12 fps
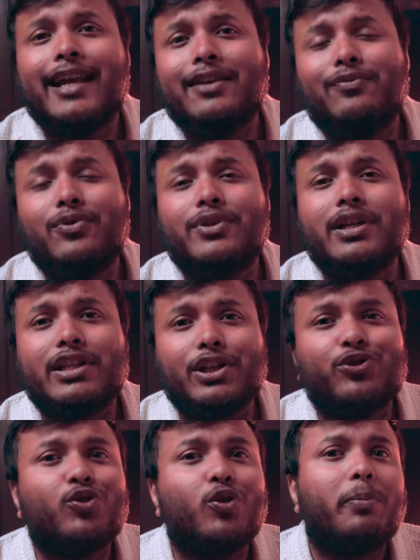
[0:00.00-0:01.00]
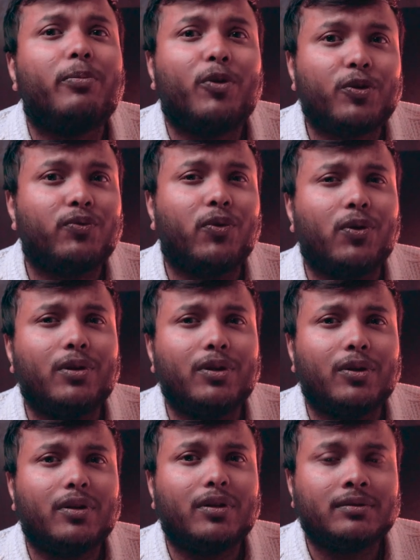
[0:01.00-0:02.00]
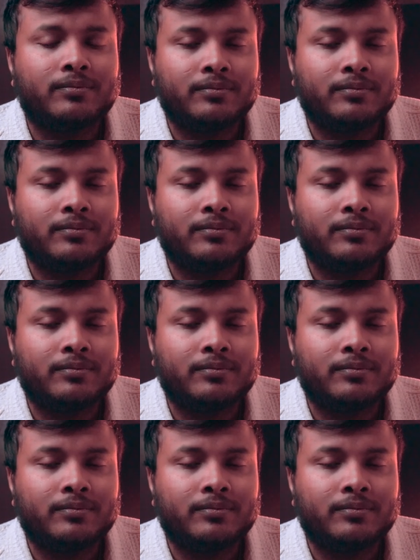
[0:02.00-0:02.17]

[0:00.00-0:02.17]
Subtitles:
that footage into your portfolio.